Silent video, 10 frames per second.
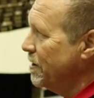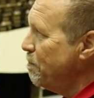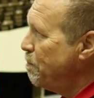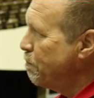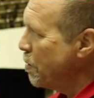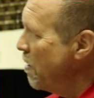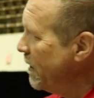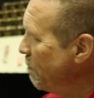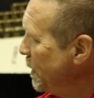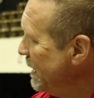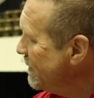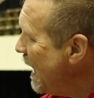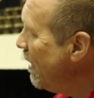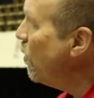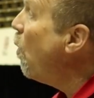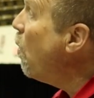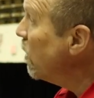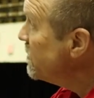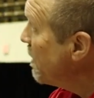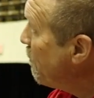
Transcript: the broken piece out or to